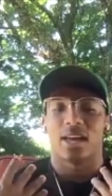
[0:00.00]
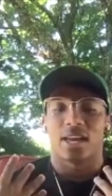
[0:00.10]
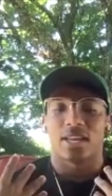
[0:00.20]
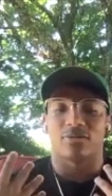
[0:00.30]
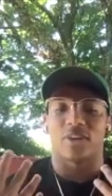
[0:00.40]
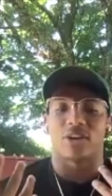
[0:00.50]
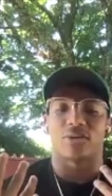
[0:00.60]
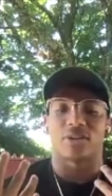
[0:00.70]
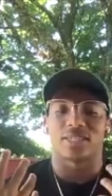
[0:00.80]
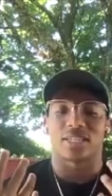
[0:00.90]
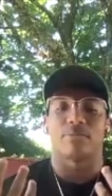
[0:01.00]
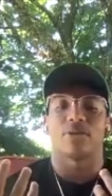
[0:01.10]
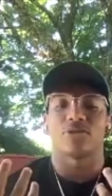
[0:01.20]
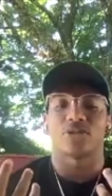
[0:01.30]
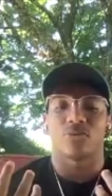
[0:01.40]
is very
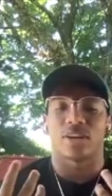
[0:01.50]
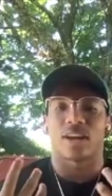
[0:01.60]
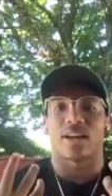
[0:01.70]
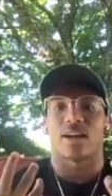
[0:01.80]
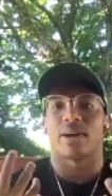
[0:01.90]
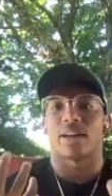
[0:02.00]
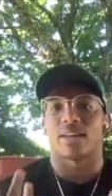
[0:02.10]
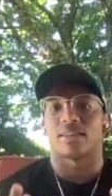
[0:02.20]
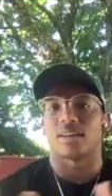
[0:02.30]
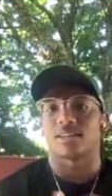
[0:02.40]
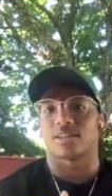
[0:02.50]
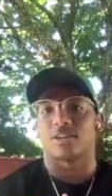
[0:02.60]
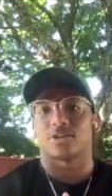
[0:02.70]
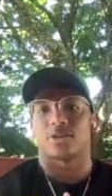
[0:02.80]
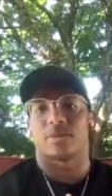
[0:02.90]
similar to when I got my athletic
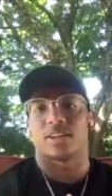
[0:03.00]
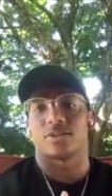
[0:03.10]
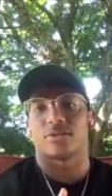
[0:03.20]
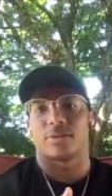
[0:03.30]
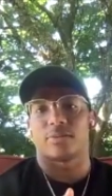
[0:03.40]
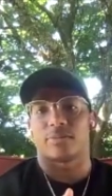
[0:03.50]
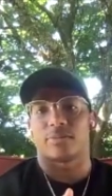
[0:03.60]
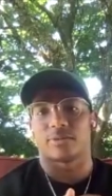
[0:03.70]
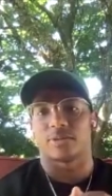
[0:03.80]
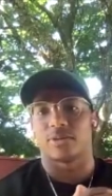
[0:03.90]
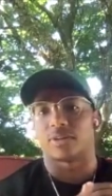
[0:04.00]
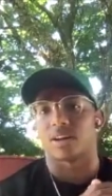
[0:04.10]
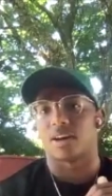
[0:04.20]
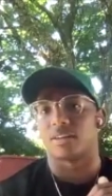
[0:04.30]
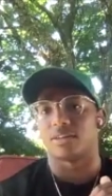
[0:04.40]
scholarship and I told my mom I was going to
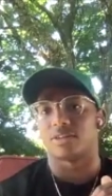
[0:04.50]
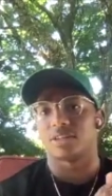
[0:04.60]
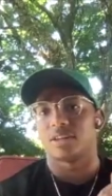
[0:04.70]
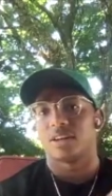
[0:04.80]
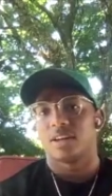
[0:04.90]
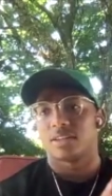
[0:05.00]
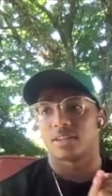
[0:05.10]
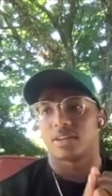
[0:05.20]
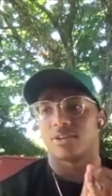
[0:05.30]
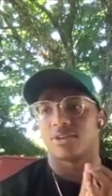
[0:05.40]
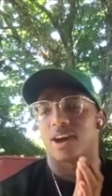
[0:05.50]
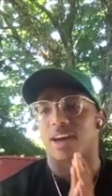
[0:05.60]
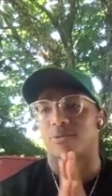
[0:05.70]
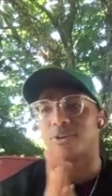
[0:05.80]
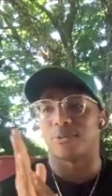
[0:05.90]
college. So I
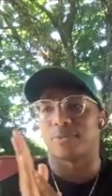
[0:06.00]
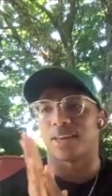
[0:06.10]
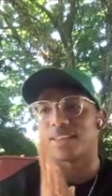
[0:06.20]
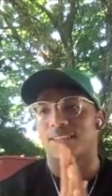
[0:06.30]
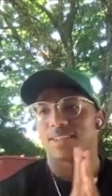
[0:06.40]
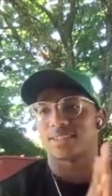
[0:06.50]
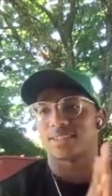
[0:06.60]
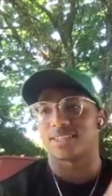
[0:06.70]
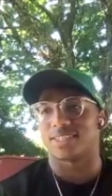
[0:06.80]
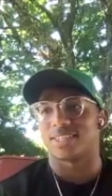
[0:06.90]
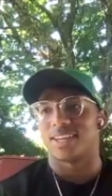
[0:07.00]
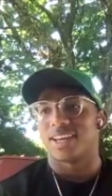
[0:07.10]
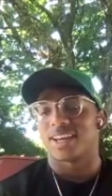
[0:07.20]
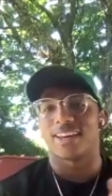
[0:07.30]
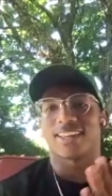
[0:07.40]
would hope that this
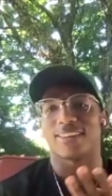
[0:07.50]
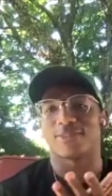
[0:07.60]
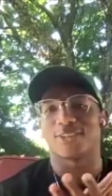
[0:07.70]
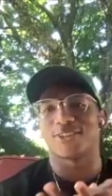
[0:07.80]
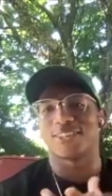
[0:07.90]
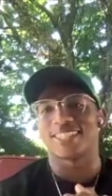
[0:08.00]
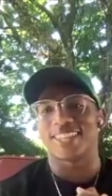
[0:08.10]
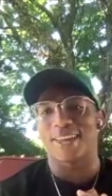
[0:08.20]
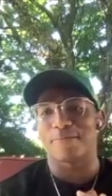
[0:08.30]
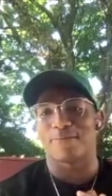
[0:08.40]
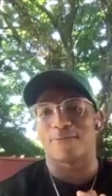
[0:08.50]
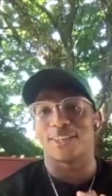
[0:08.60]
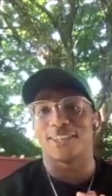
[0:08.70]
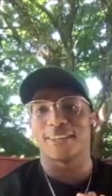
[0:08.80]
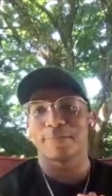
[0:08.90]
kind of gives her the same
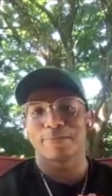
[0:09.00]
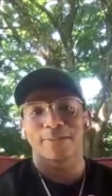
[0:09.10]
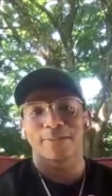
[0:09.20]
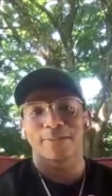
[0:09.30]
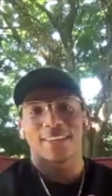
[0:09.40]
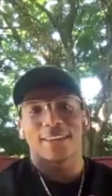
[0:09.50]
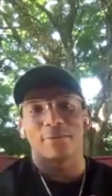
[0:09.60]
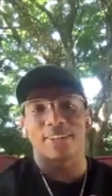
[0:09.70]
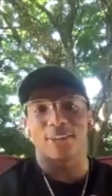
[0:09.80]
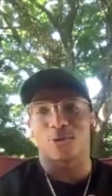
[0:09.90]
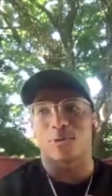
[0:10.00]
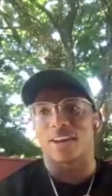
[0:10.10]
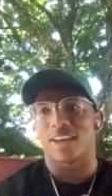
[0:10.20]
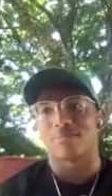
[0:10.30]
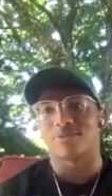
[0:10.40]
feeling. But either way,
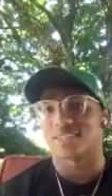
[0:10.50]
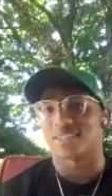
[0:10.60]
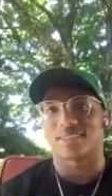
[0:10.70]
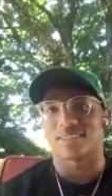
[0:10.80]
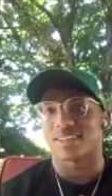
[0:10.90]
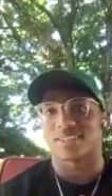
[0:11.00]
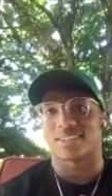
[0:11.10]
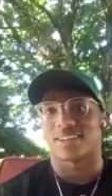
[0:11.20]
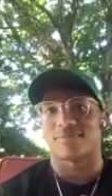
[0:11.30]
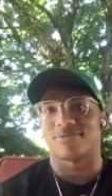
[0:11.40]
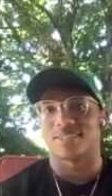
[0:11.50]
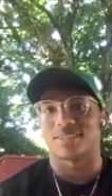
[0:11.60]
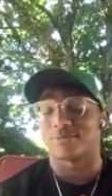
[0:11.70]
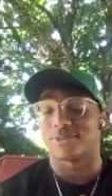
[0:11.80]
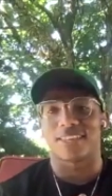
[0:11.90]
I'm just, like I said, I'm just
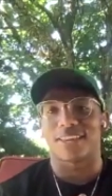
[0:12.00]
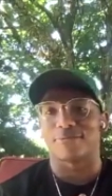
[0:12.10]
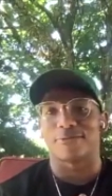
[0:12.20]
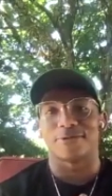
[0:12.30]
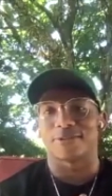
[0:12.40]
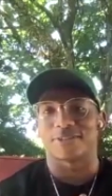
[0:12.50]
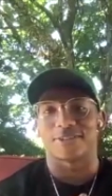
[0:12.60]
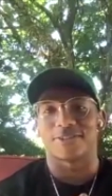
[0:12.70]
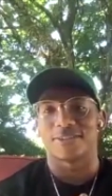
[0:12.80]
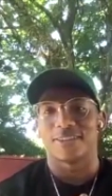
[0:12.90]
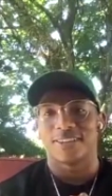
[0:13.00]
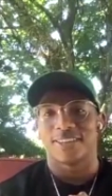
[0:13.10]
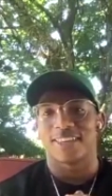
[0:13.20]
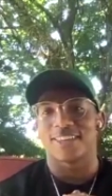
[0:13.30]
thankful. So. Thank